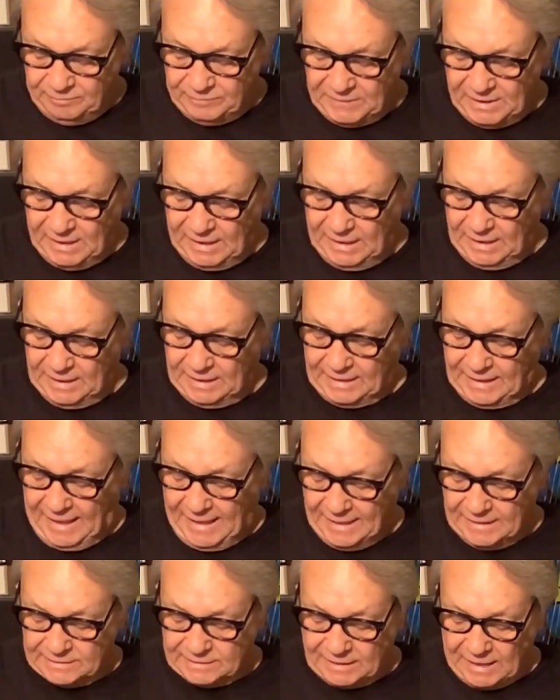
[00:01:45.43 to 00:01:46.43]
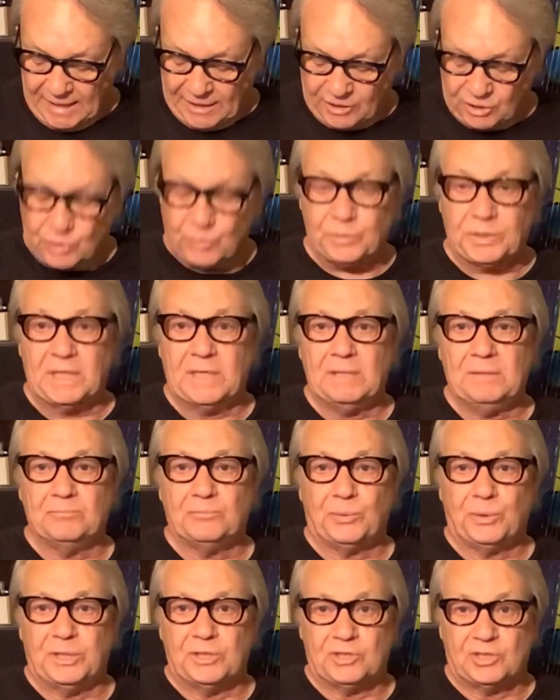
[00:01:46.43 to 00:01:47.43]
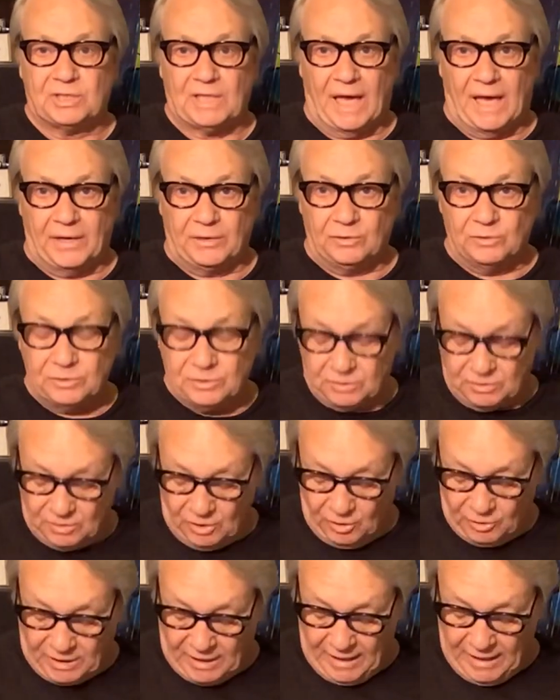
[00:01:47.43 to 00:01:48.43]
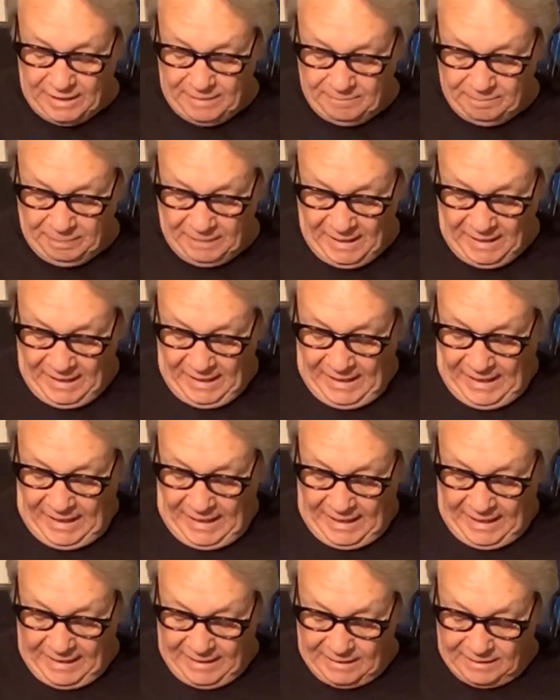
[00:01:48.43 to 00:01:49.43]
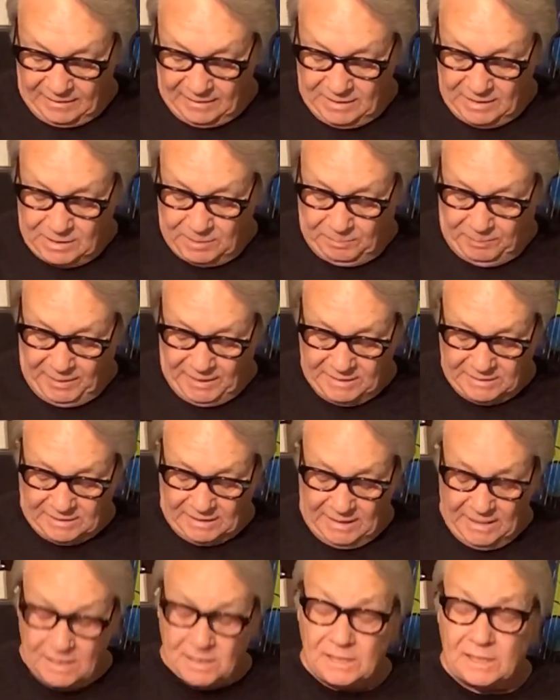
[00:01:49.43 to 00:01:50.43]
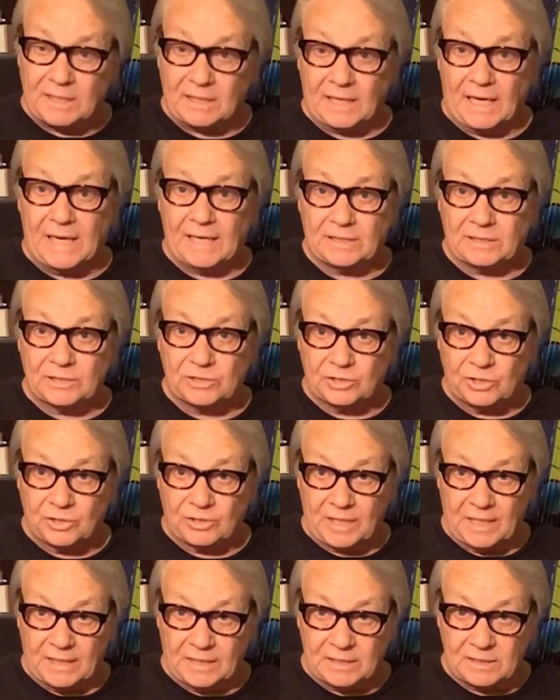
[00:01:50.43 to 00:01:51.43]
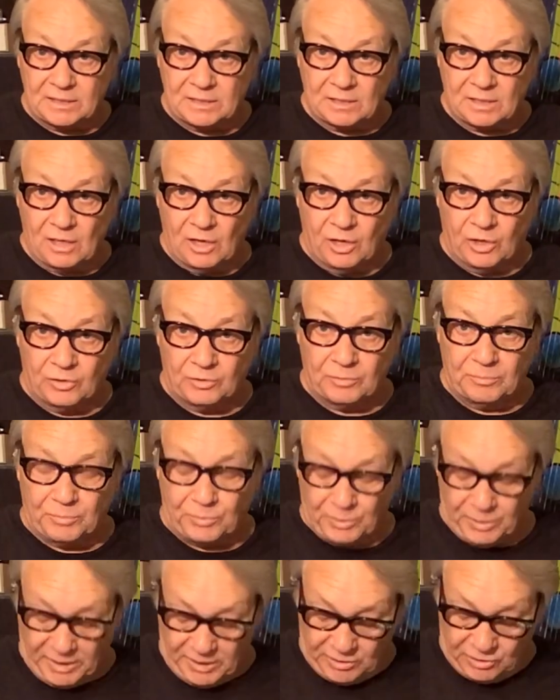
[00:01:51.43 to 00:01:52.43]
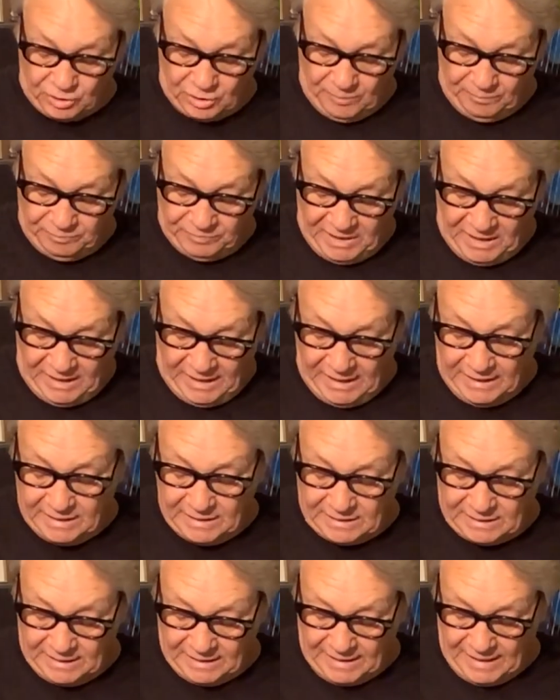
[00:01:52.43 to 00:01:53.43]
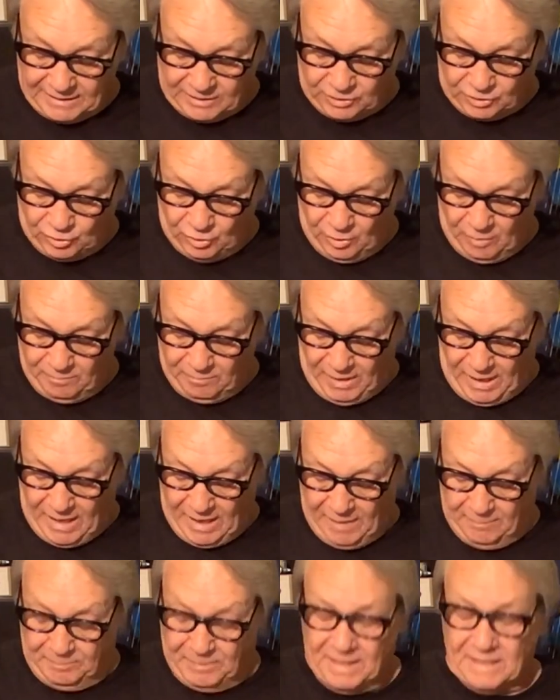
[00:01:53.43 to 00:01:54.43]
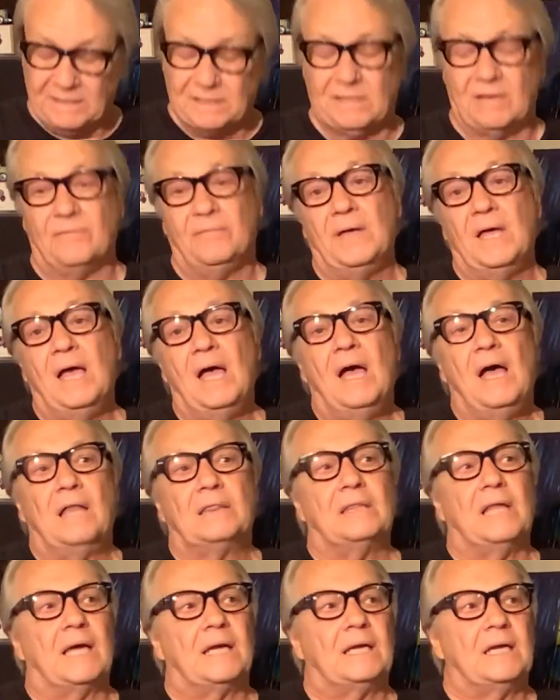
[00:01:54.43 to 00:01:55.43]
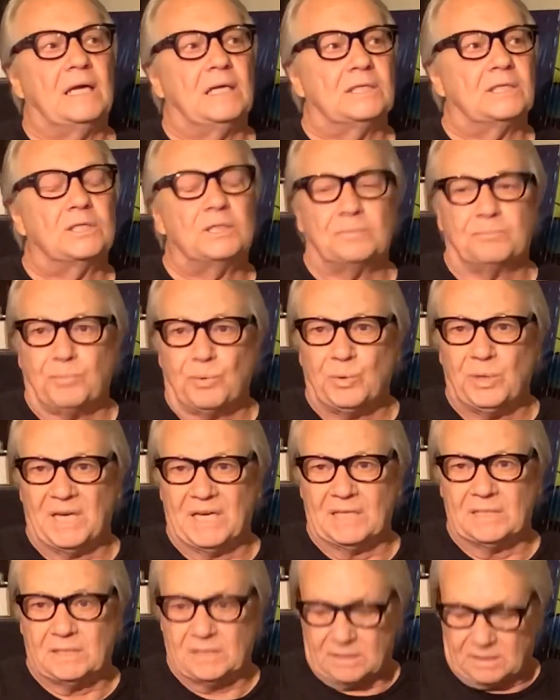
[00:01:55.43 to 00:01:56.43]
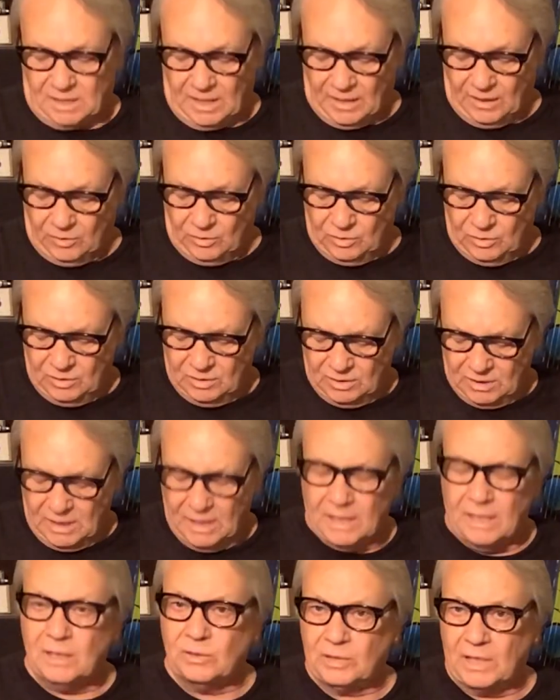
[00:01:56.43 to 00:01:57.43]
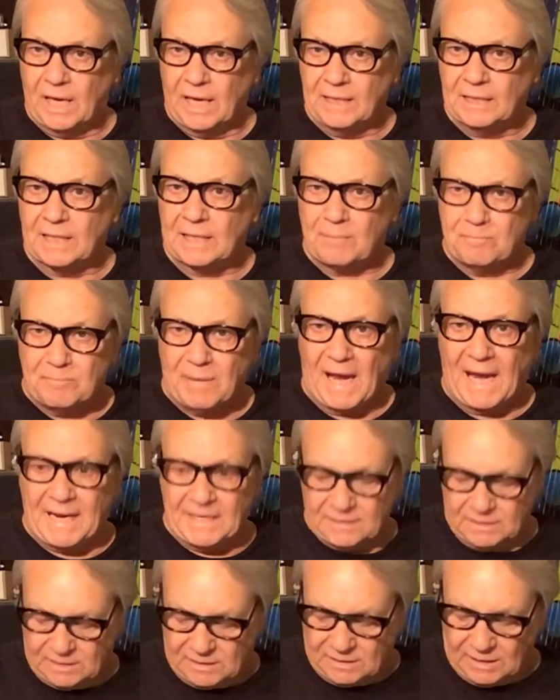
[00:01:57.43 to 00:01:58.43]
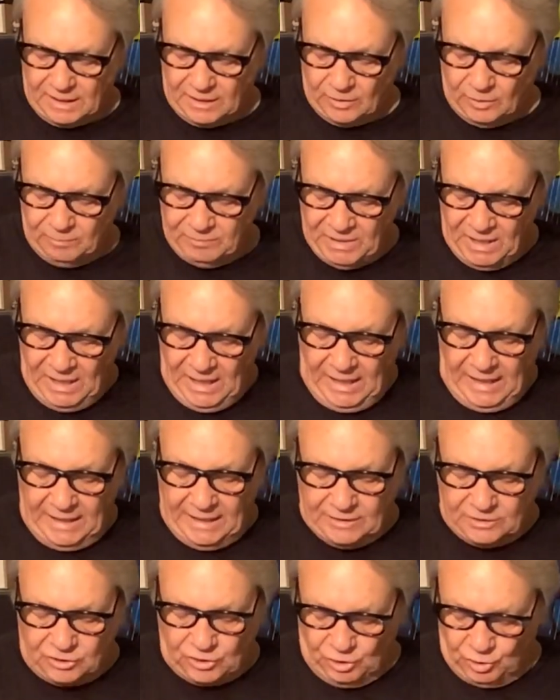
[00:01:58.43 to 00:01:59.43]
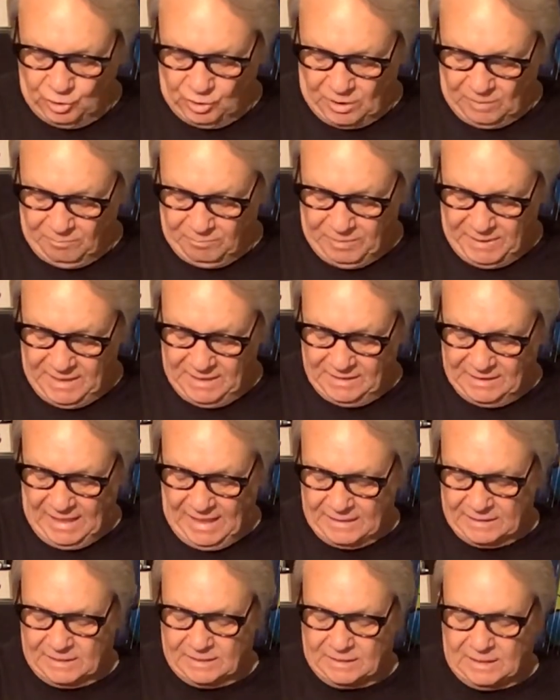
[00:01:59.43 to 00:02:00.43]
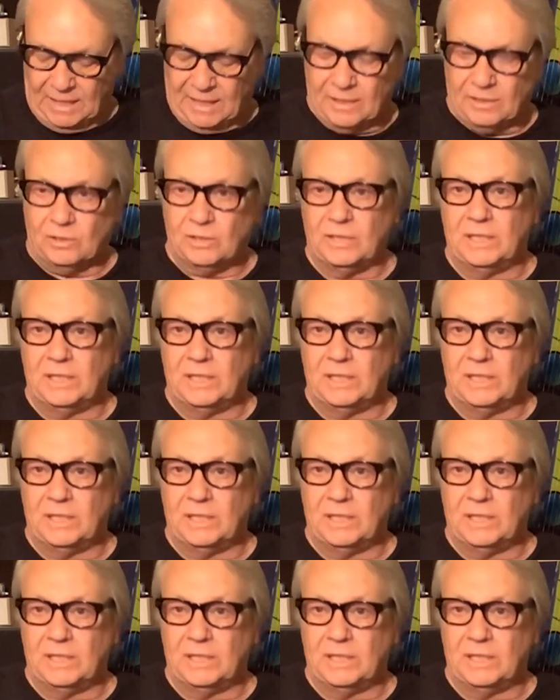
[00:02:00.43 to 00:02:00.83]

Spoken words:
It has like 3 bridge saddles, okay? And this piece is connected to this on the bridge. It is connected to it by a piece of like a spring steel, okay, like a band steel. And so you can bend that steel.